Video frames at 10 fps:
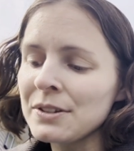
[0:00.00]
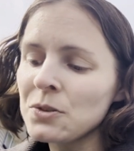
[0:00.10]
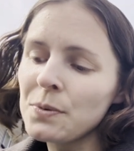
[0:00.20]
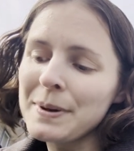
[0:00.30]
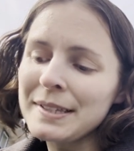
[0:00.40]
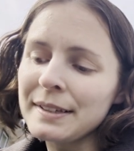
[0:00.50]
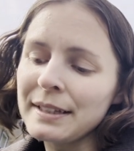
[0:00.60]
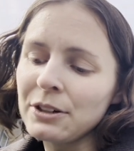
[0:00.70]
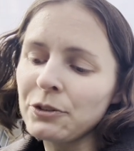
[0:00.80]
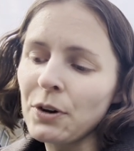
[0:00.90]
So it
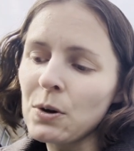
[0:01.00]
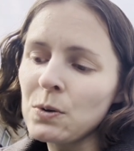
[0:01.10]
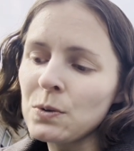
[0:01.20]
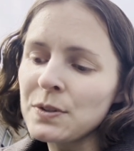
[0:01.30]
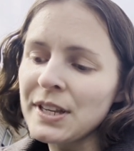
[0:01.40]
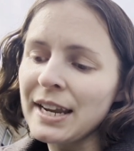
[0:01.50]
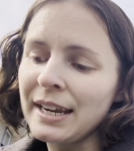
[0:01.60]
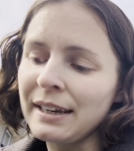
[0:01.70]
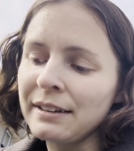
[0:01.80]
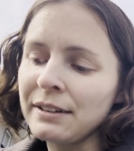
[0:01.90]
basically grows
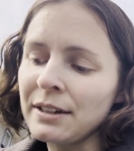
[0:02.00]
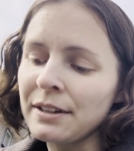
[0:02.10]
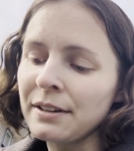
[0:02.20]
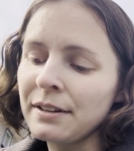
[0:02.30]
in